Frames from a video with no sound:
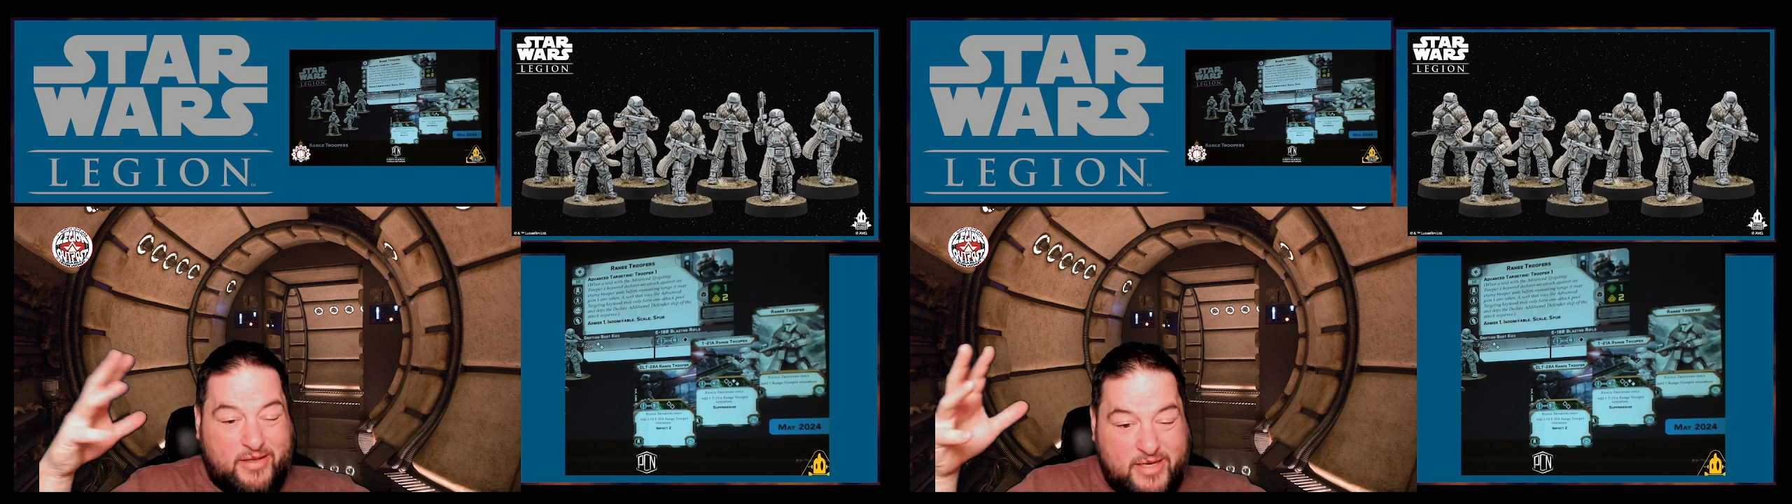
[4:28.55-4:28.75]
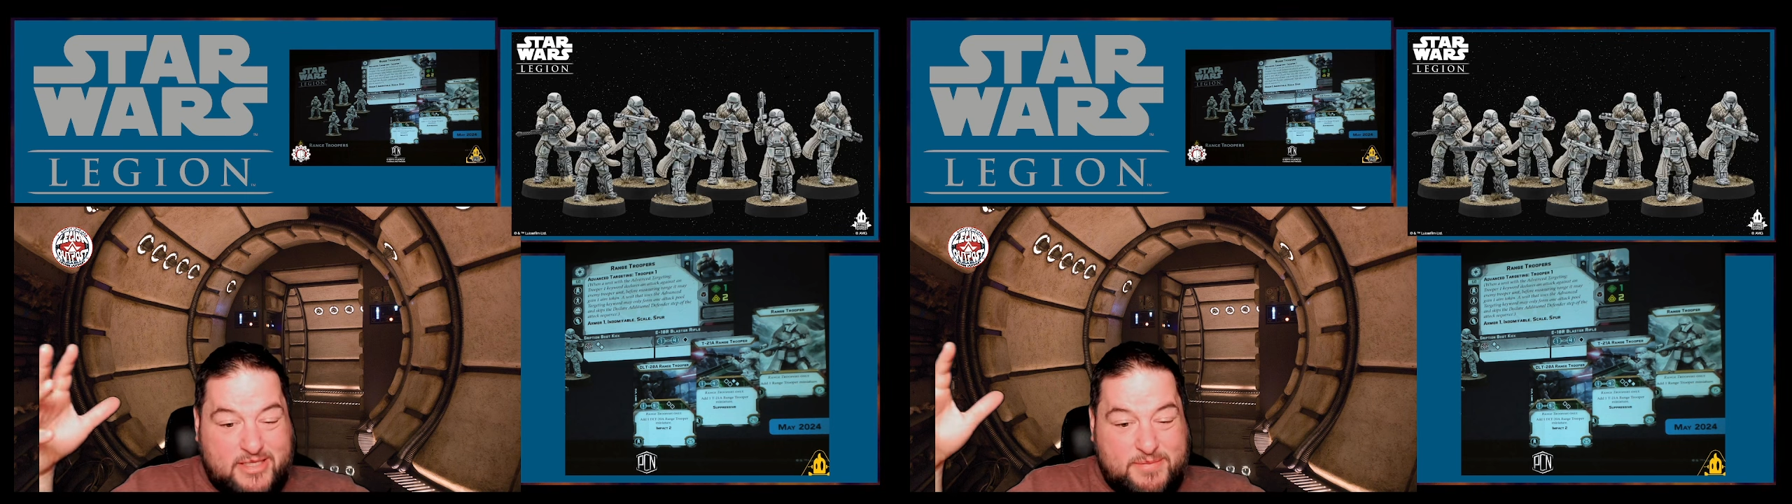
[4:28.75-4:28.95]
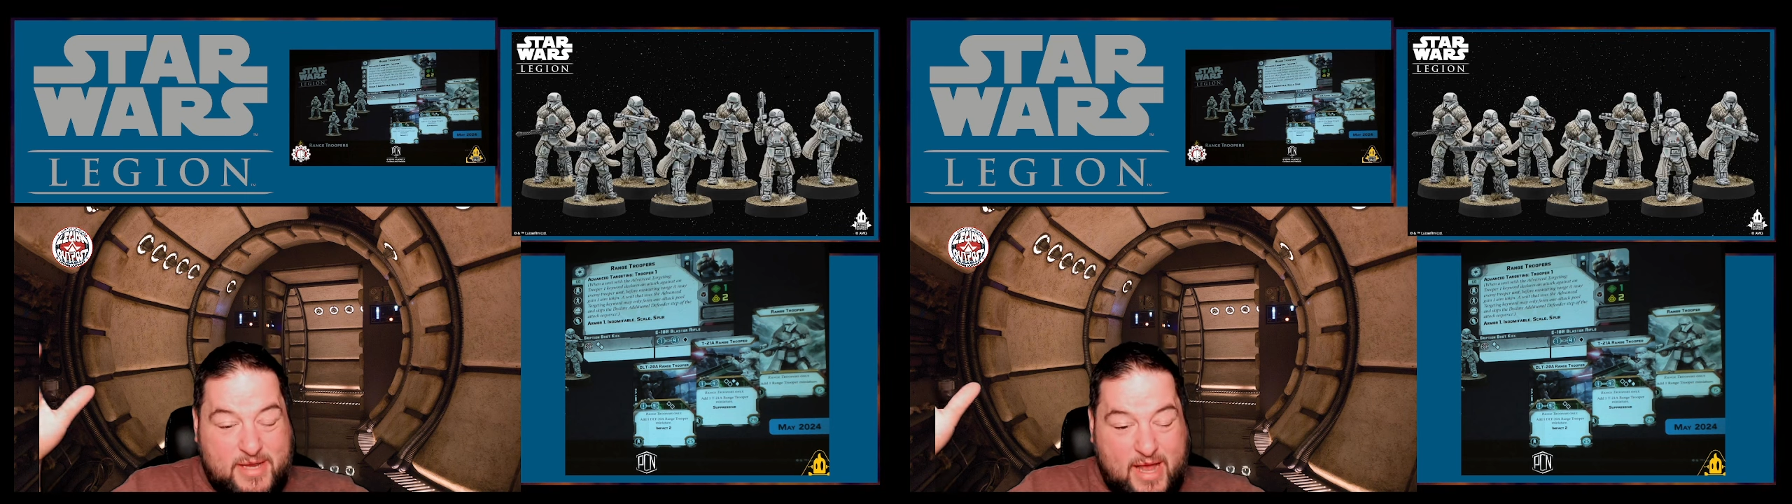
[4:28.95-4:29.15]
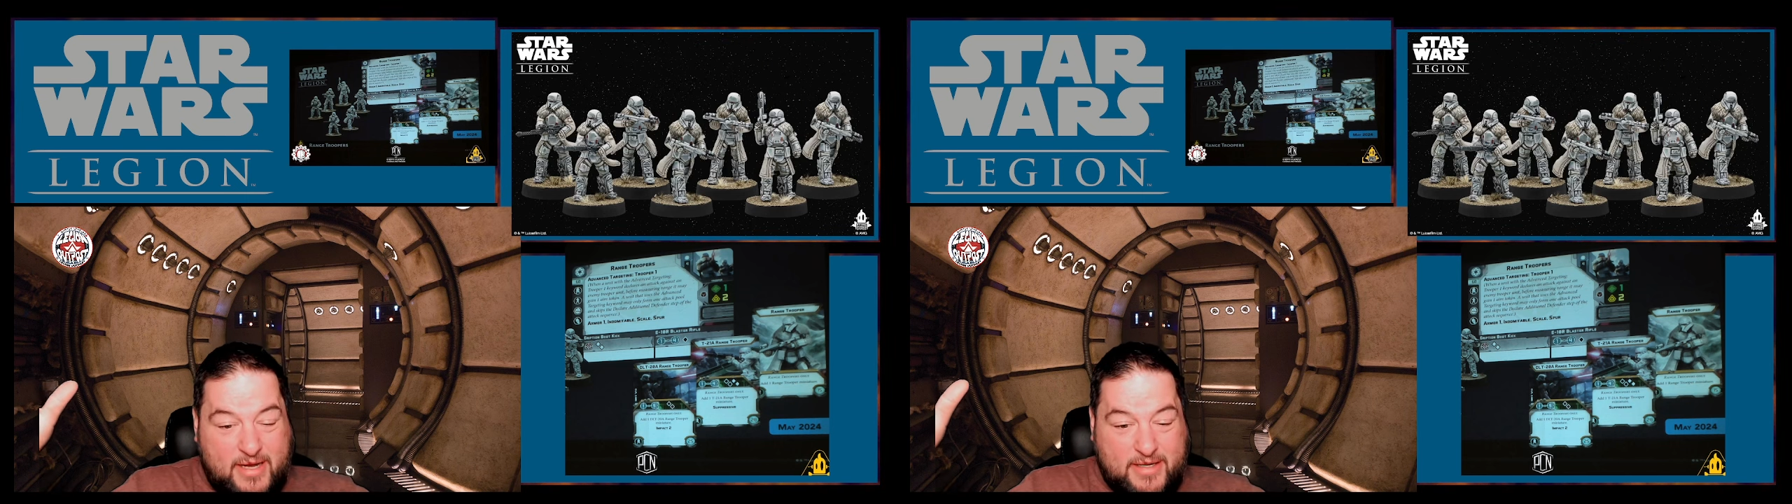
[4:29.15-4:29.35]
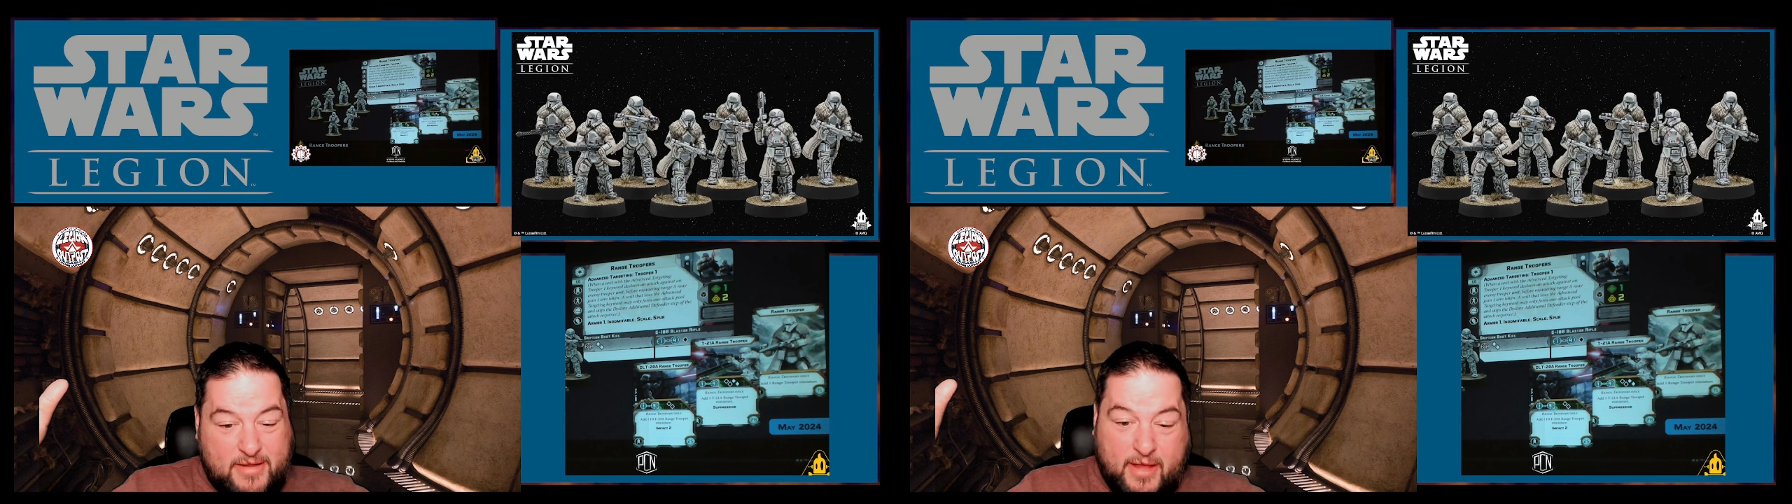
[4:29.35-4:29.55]
needs to be
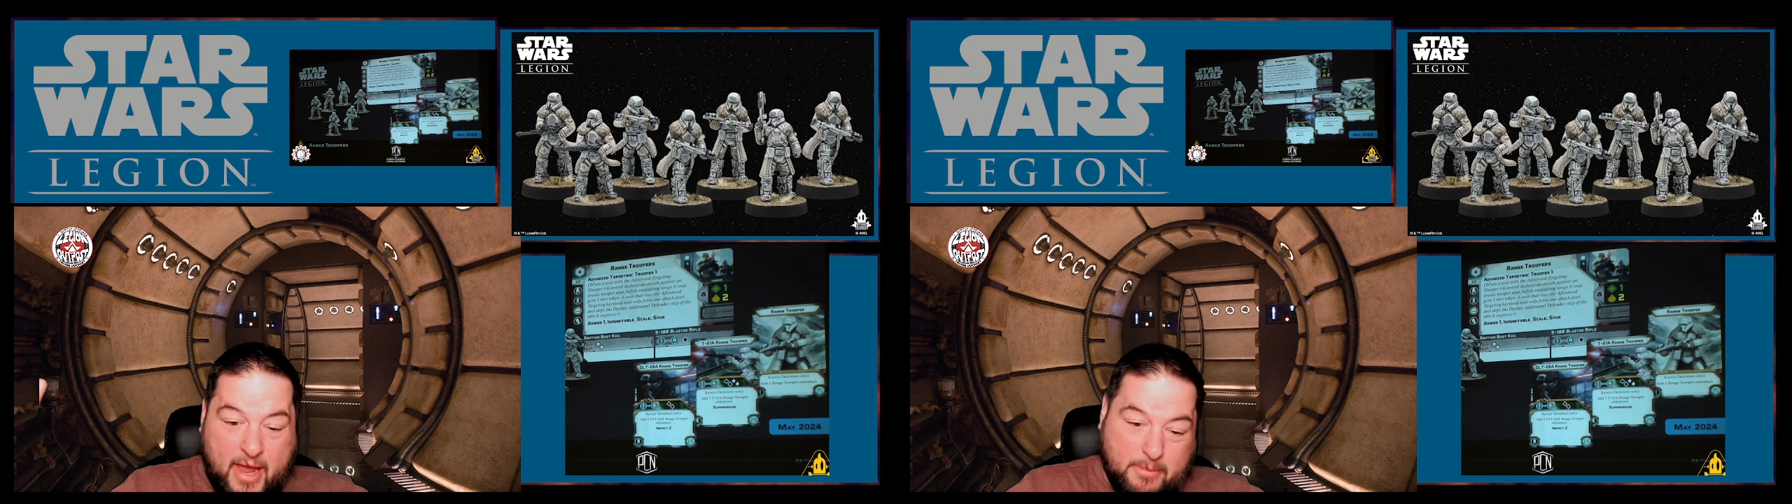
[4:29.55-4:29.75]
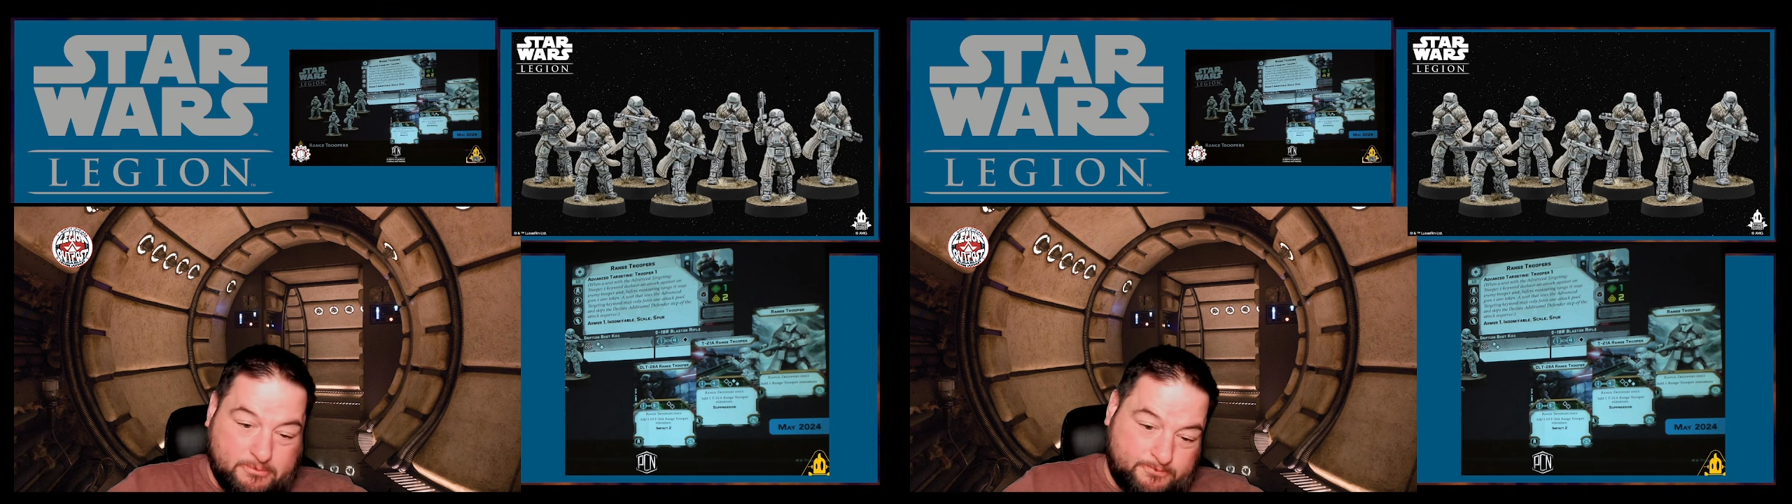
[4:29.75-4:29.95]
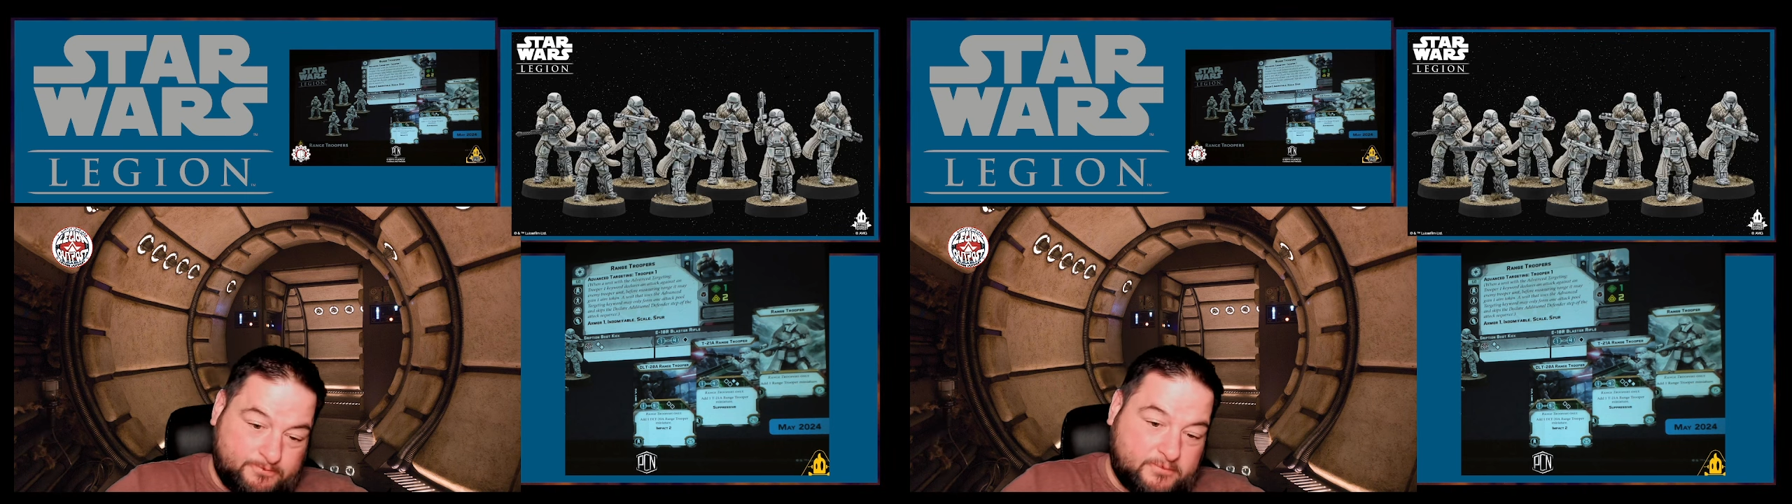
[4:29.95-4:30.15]
added to the game